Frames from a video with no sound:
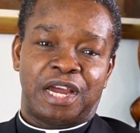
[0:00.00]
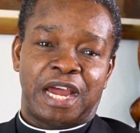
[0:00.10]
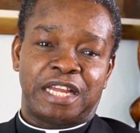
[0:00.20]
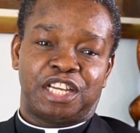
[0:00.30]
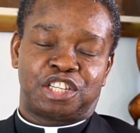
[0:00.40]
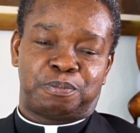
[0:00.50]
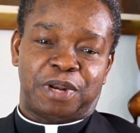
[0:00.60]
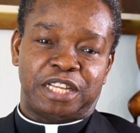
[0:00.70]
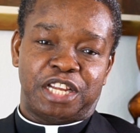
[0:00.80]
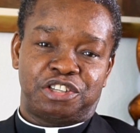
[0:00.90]
and
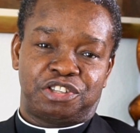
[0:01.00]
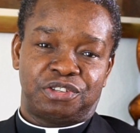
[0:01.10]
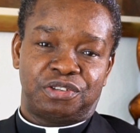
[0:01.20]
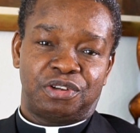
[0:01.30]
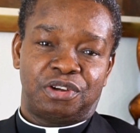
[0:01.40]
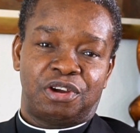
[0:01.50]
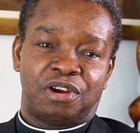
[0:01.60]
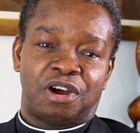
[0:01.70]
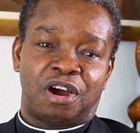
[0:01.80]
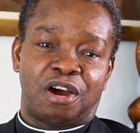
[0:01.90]
explanation
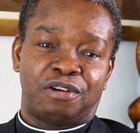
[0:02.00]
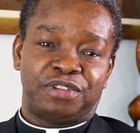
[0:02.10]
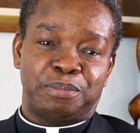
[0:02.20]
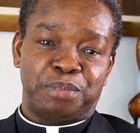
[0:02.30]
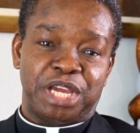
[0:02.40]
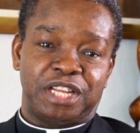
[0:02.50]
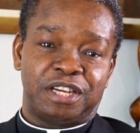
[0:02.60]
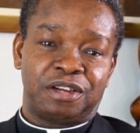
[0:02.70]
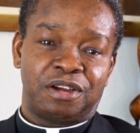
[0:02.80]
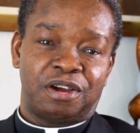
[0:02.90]
of the
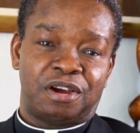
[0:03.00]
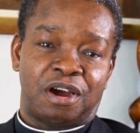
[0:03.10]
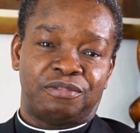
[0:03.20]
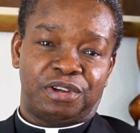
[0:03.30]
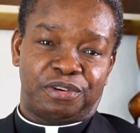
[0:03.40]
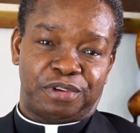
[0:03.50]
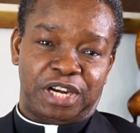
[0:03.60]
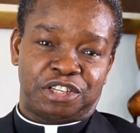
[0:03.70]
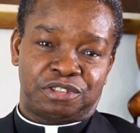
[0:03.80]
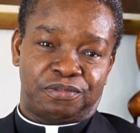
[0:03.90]
meaning of the
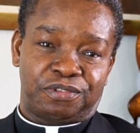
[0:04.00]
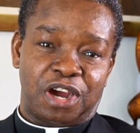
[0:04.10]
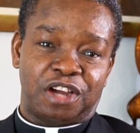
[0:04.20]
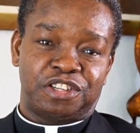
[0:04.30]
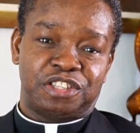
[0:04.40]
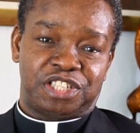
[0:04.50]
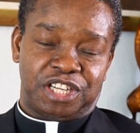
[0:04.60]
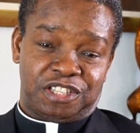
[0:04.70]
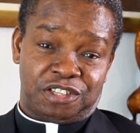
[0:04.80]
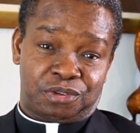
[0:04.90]
revelation of God in
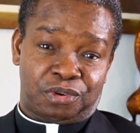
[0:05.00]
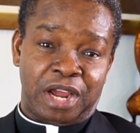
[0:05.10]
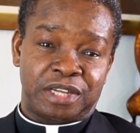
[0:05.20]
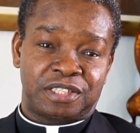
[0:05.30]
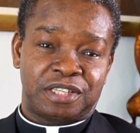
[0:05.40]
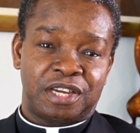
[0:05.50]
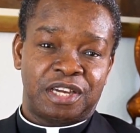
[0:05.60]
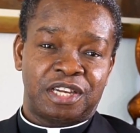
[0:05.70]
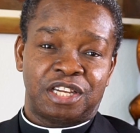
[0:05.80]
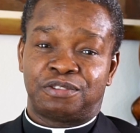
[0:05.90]
Jesus Christ
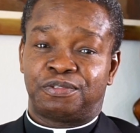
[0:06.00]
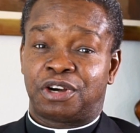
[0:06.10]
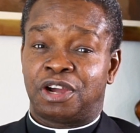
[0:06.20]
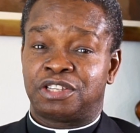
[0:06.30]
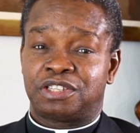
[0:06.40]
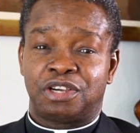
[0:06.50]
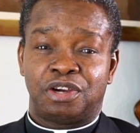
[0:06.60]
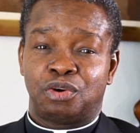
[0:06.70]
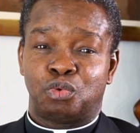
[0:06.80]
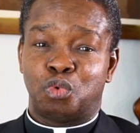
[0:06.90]
is for us
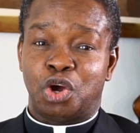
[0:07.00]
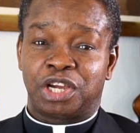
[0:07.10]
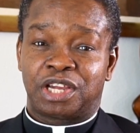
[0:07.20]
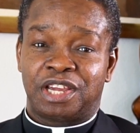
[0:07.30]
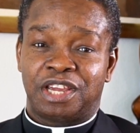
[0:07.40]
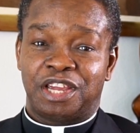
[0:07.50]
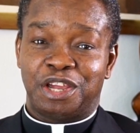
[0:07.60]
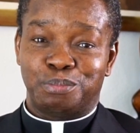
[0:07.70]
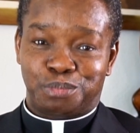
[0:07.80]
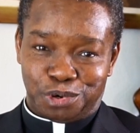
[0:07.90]
work
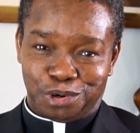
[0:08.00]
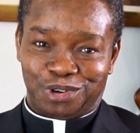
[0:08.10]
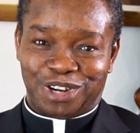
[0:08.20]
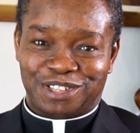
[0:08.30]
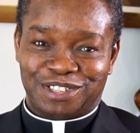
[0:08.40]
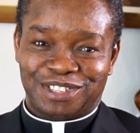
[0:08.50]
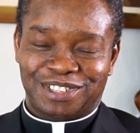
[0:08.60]
in progress.